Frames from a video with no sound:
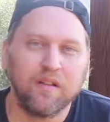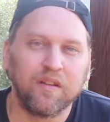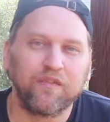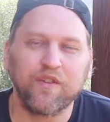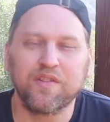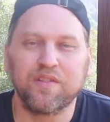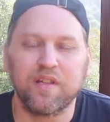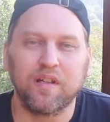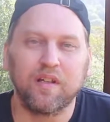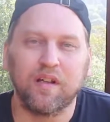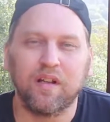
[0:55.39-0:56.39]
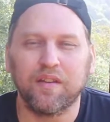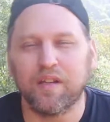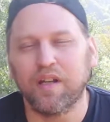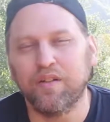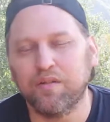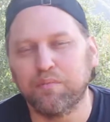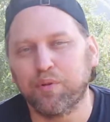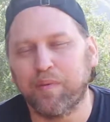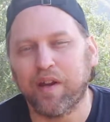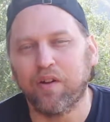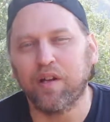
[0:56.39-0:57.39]
The first thing that I do in
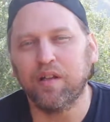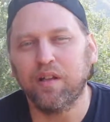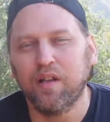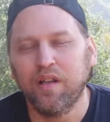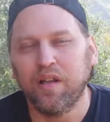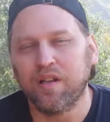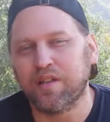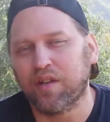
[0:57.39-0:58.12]
preparing is I